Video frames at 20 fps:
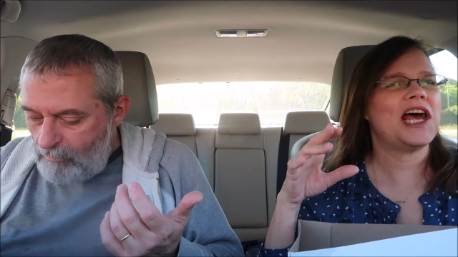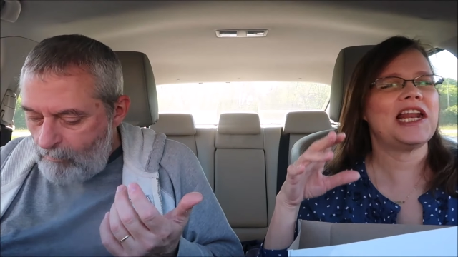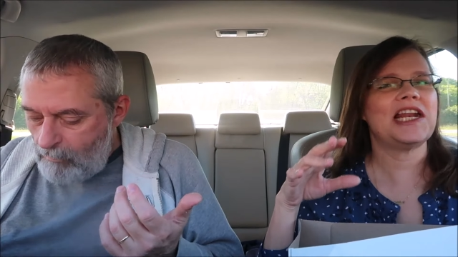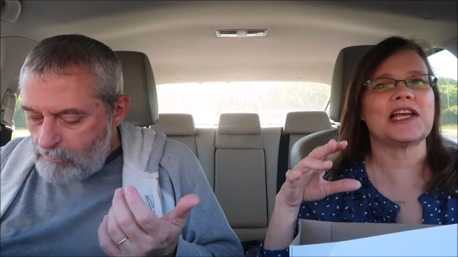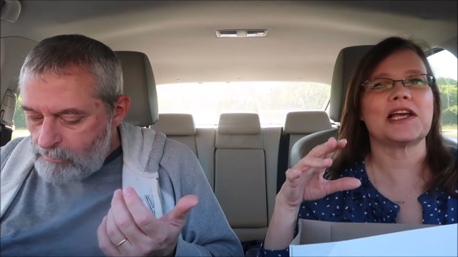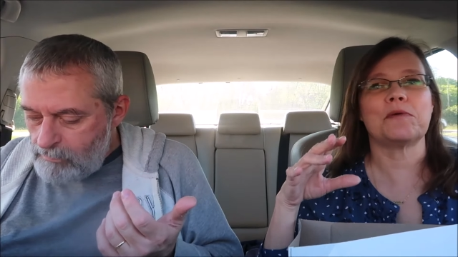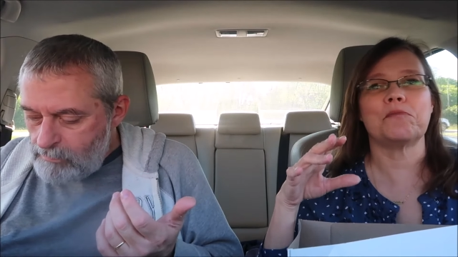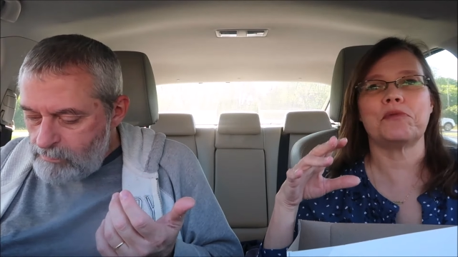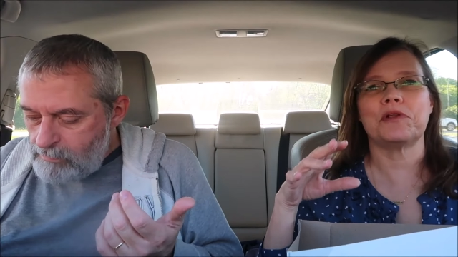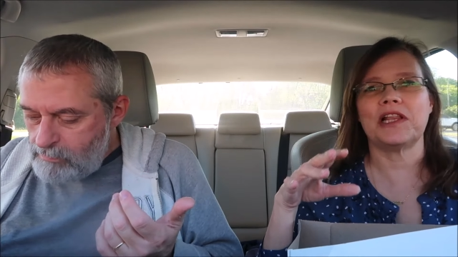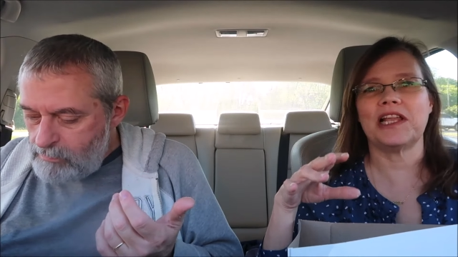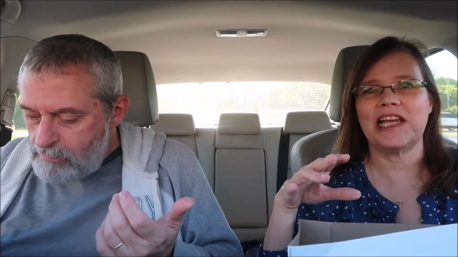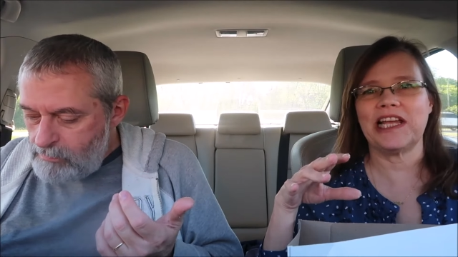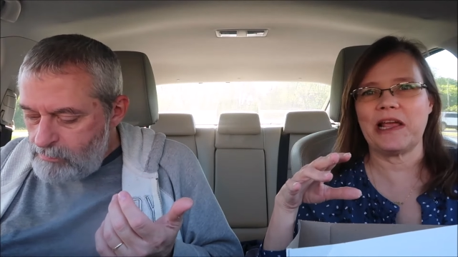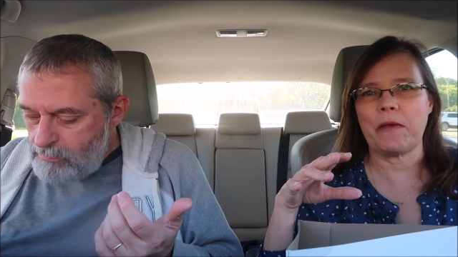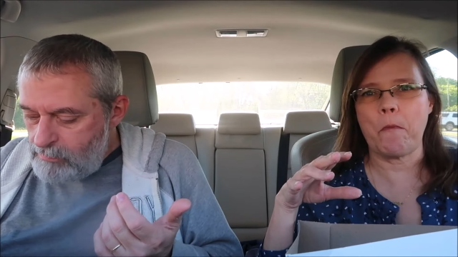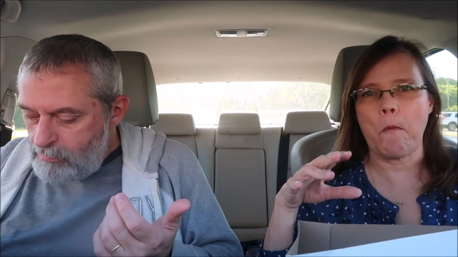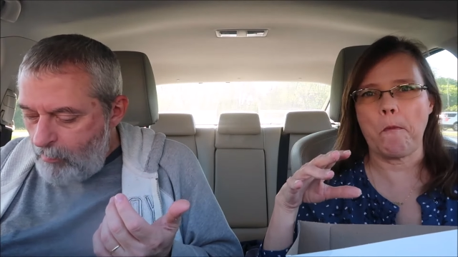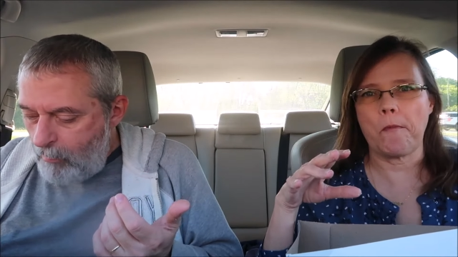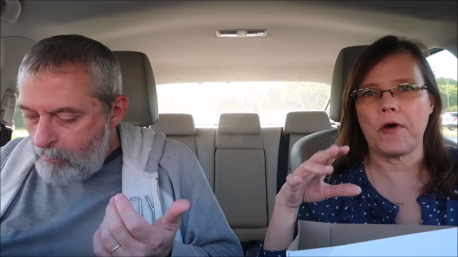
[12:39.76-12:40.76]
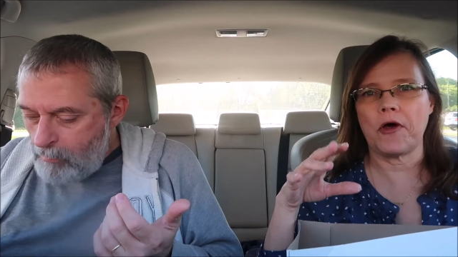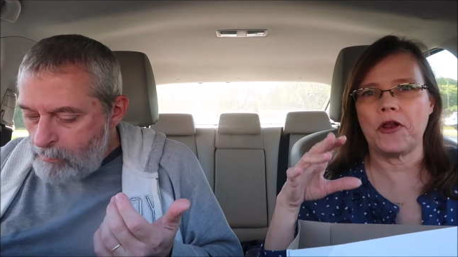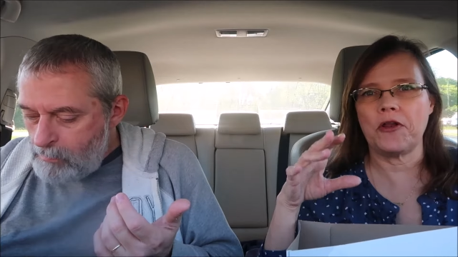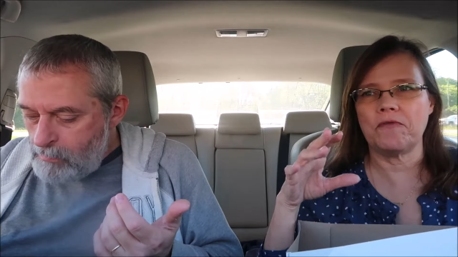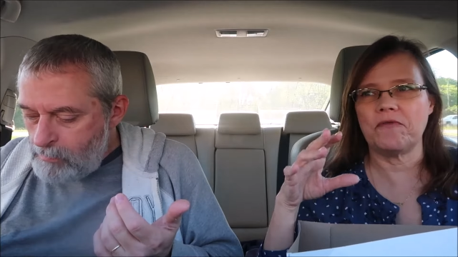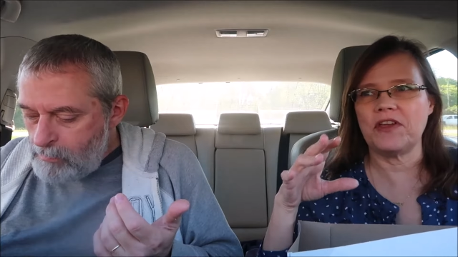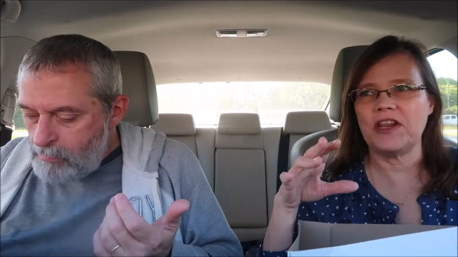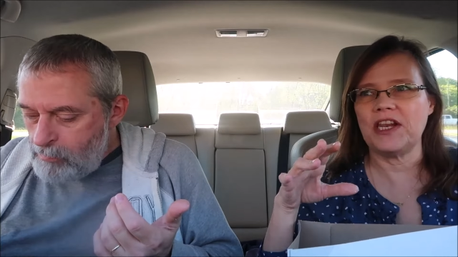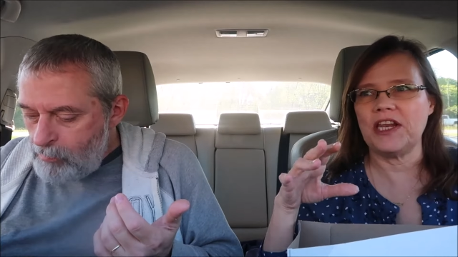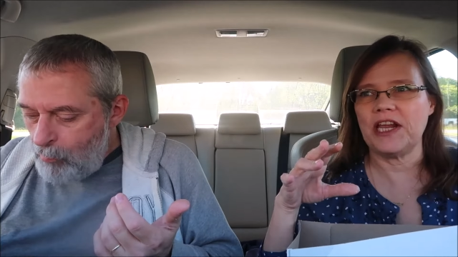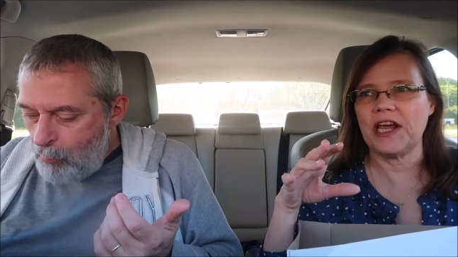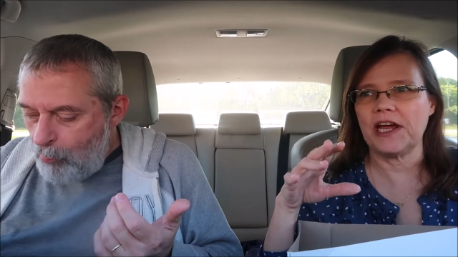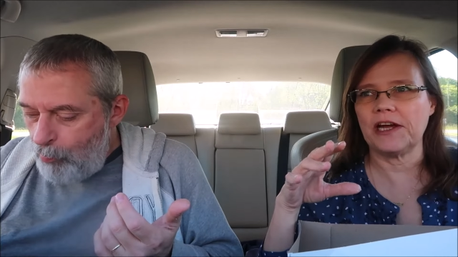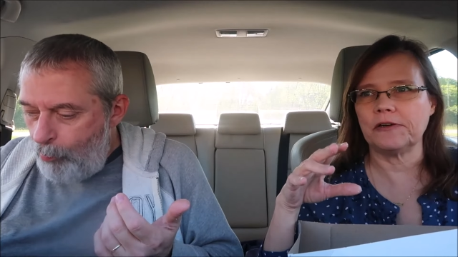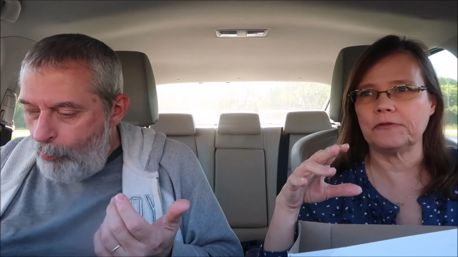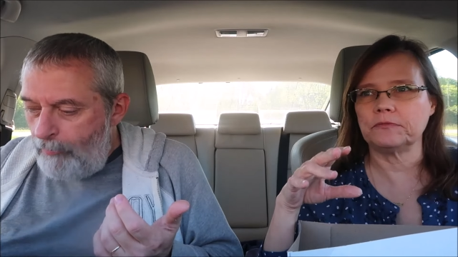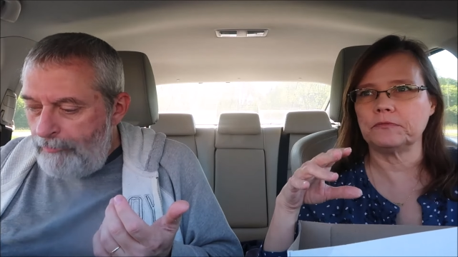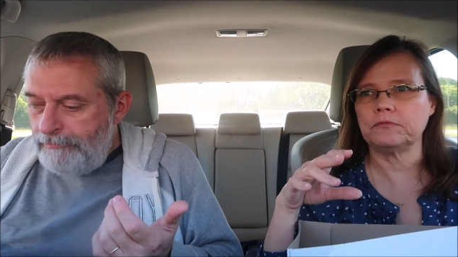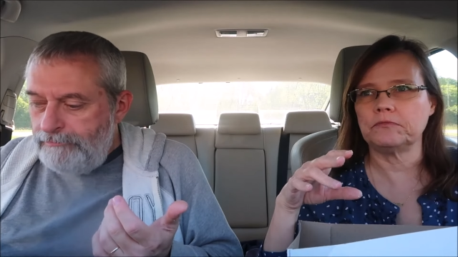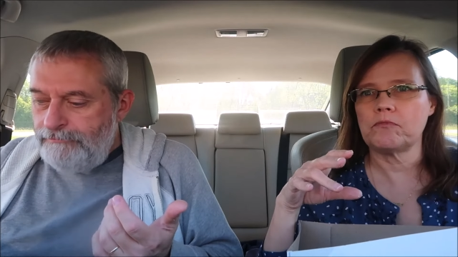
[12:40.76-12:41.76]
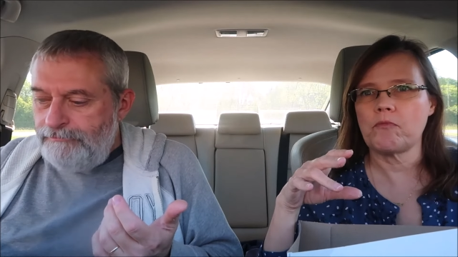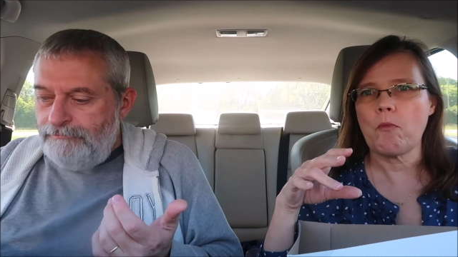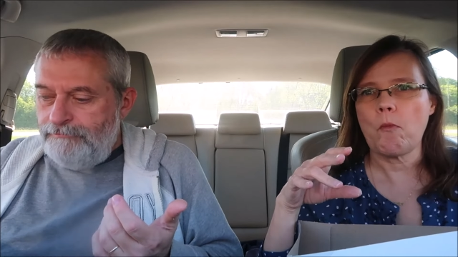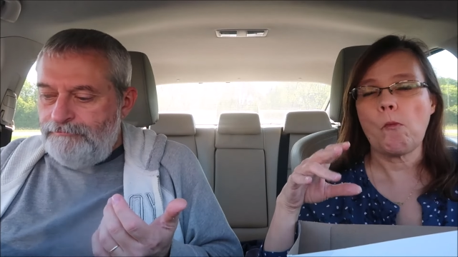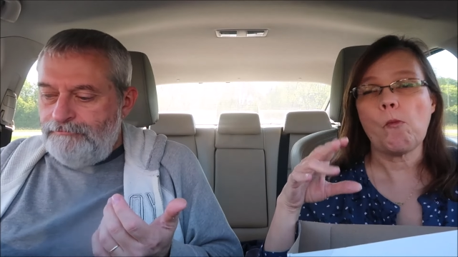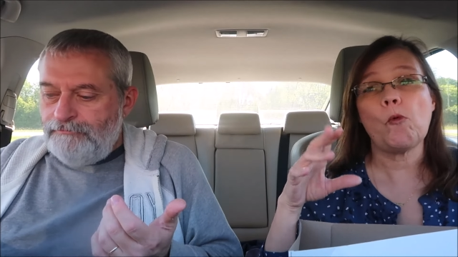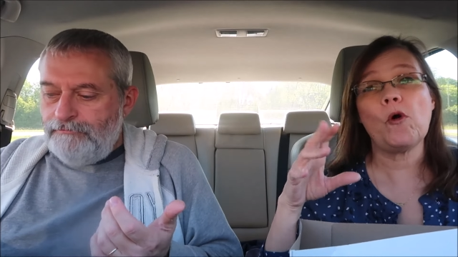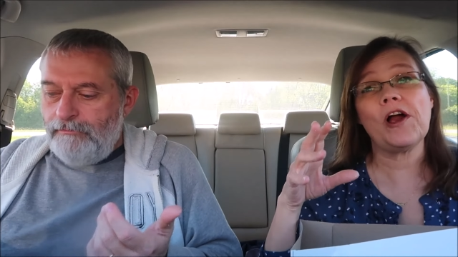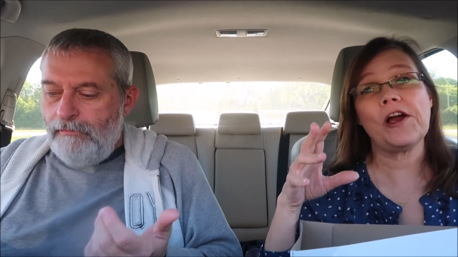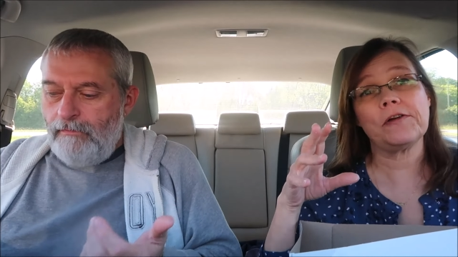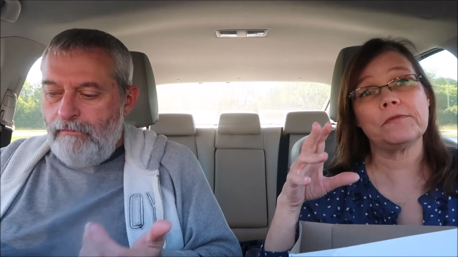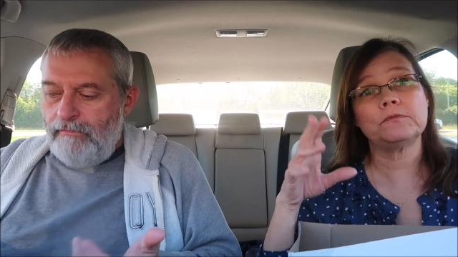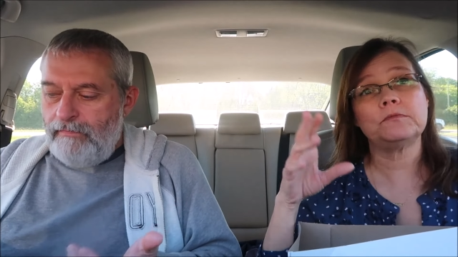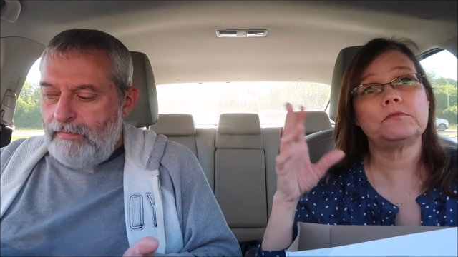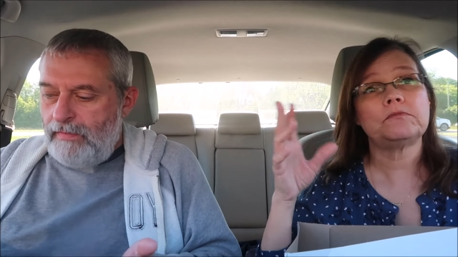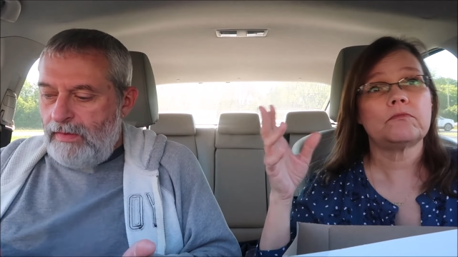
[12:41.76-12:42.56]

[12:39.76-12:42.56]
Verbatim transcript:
Speaker 1: had a complaint on a video. Well,